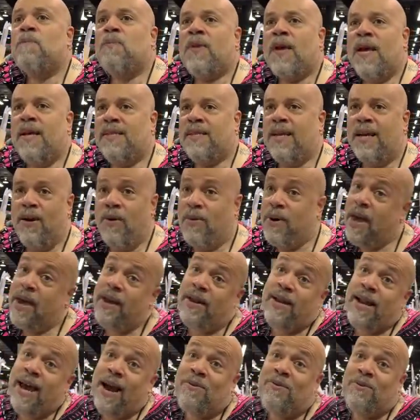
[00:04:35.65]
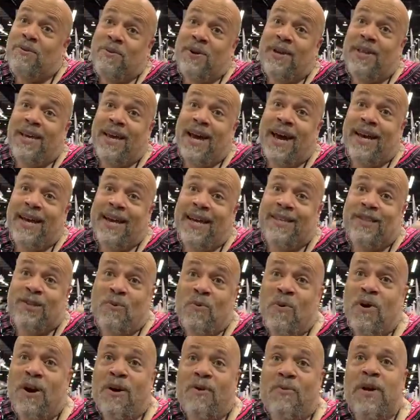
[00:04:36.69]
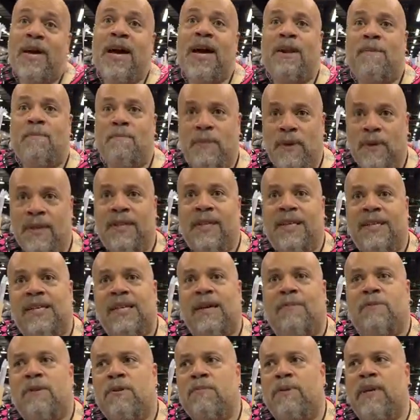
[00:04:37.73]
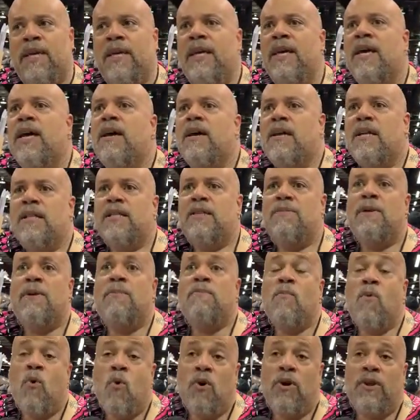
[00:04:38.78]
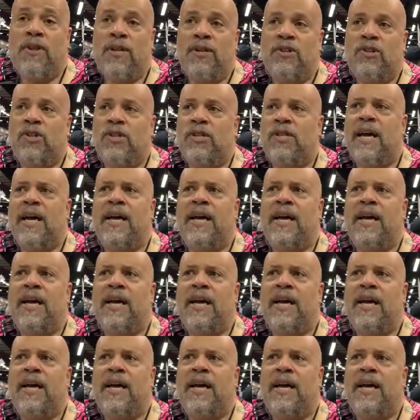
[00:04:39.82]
okay, now we really got to get to work. We got to build this up to be more than just.